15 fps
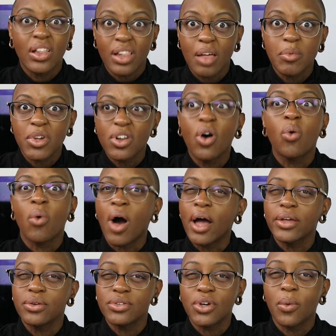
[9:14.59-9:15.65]
let me know
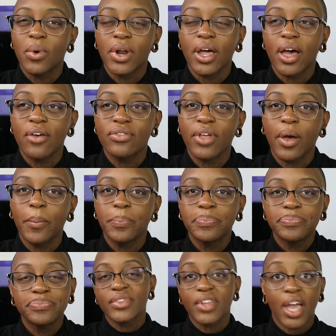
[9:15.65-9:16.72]
why you don't want to have them.
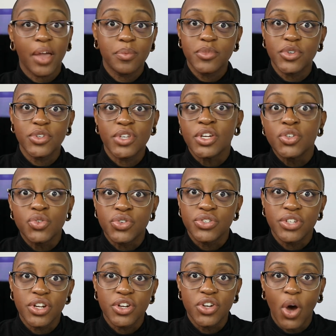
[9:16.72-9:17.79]
I'm just
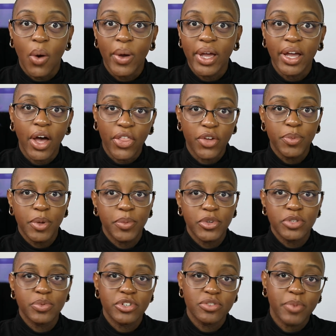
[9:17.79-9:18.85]
interested in knowing other
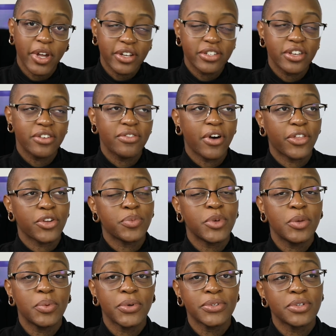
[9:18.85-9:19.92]
people's perspective, other
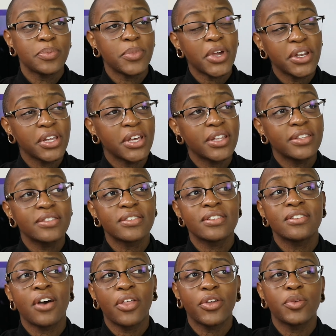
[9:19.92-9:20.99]
people's opinions,
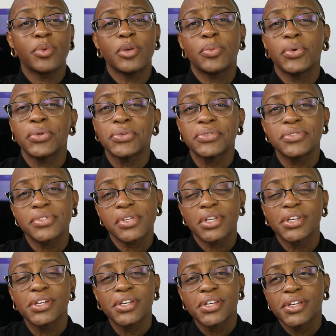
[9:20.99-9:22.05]
and other people's
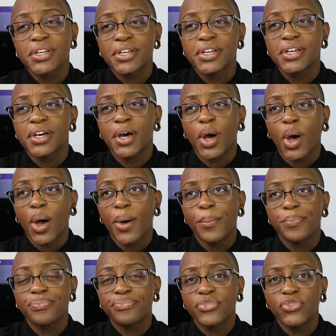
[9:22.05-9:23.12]

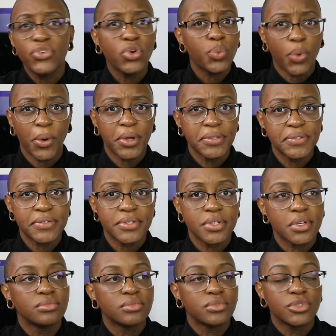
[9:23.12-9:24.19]
viewpoints.
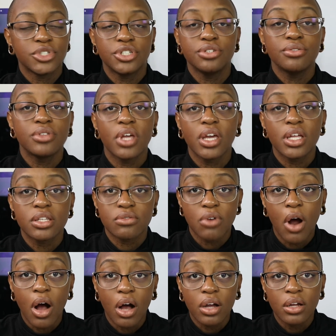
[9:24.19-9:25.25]
Do you think it's
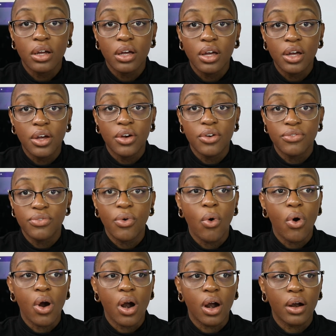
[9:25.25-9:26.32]
wrong
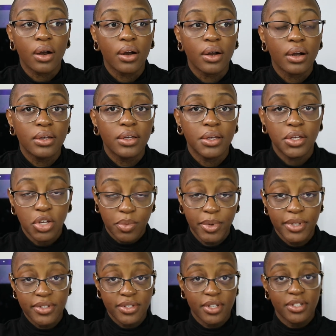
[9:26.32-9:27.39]
for
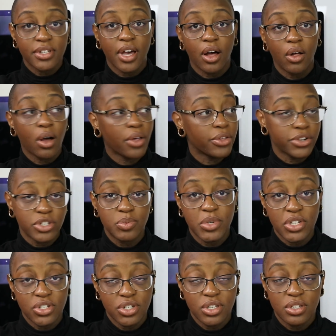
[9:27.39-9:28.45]
humans to tell other
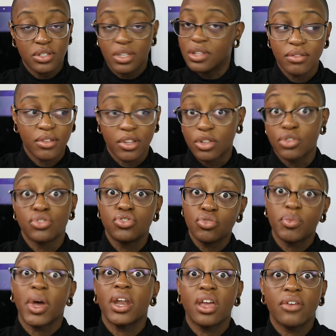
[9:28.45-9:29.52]
species that there's
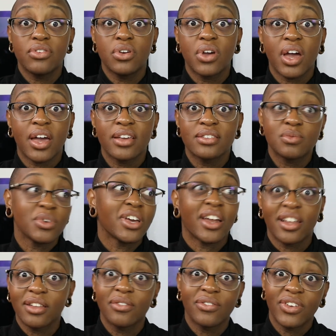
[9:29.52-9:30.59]
too many of you guys? We
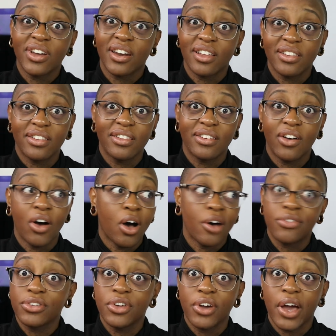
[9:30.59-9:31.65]
gotta
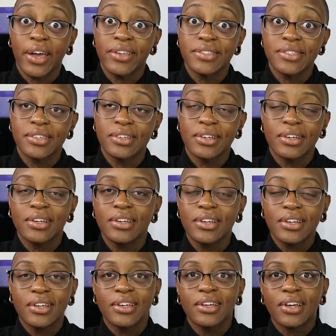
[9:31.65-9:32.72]
off you guys.
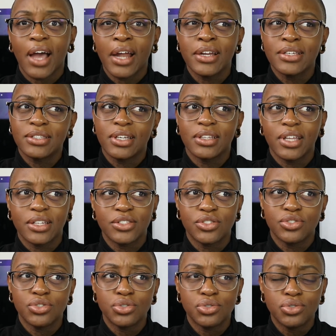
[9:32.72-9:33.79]
I just think that's
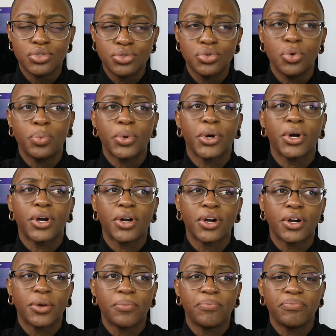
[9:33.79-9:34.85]
super
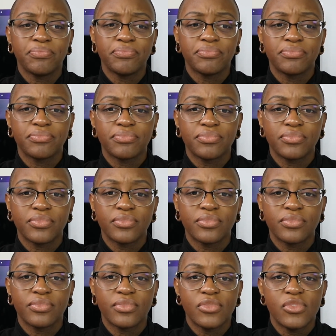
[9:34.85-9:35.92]

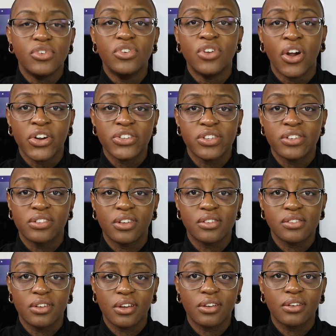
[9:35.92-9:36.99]

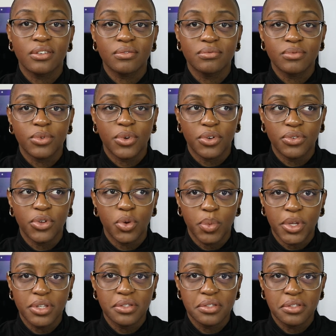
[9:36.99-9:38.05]
narcissistic of
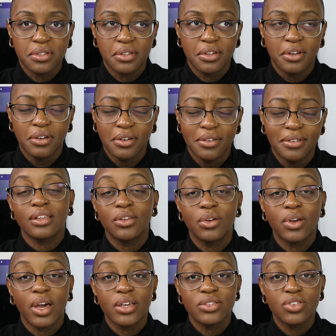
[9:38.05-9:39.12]
humans. Thank you
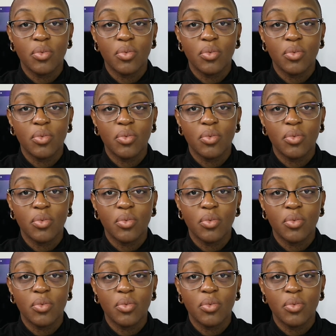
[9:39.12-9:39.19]
guys